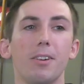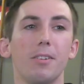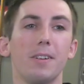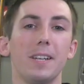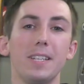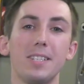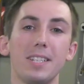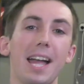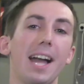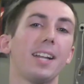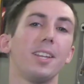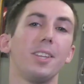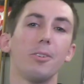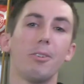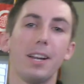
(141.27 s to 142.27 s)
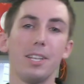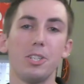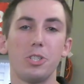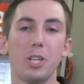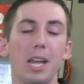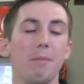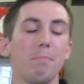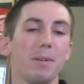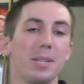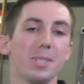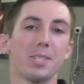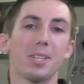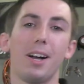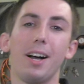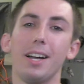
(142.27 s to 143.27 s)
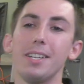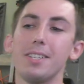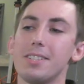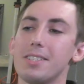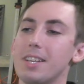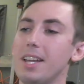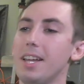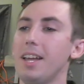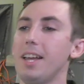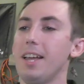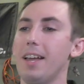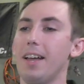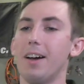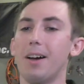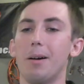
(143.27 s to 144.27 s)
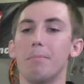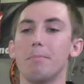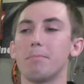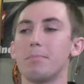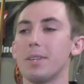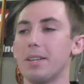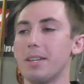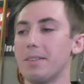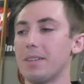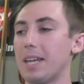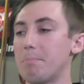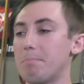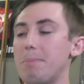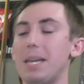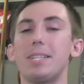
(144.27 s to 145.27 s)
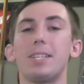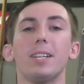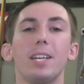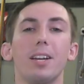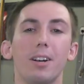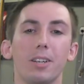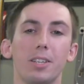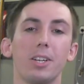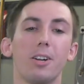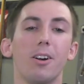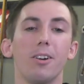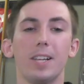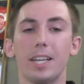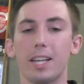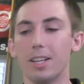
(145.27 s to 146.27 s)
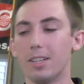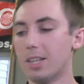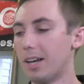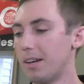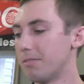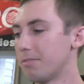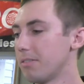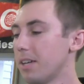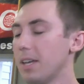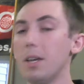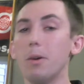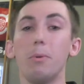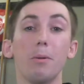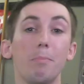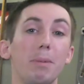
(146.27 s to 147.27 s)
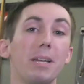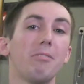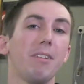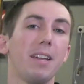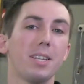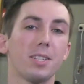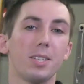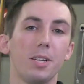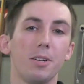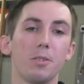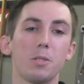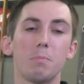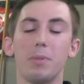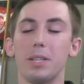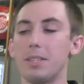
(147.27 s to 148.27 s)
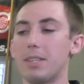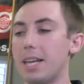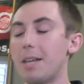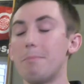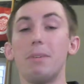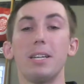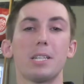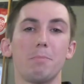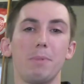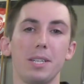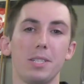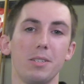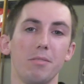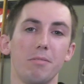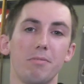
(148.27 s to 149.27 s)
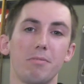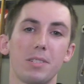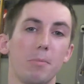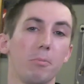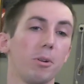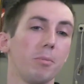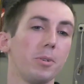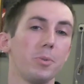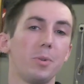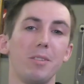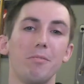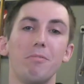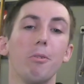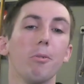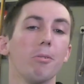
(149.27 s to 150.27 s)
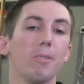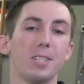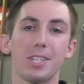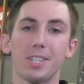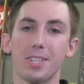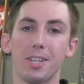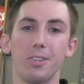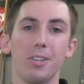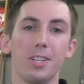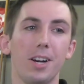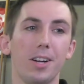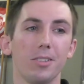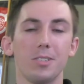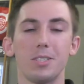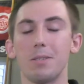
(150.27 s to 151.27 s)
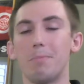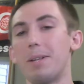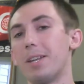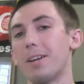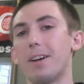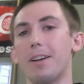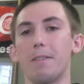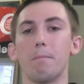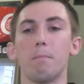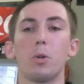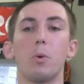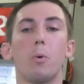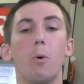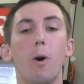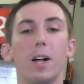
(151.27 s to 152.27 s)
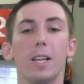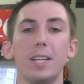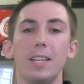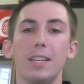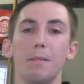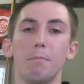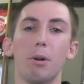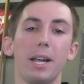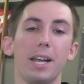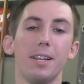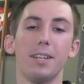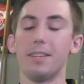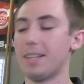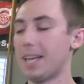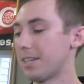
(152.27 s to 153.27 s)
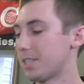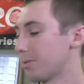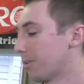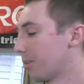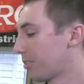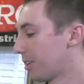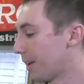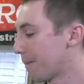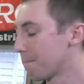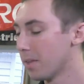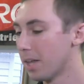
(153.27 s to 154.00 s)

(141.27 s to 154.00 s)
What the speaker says: are exactly the right shape and size, and they basically hug the car like a glove. We're big fans of those, but they can be expensive, somewhere between $400 and $600 depending on quality and brand and that sort of thing.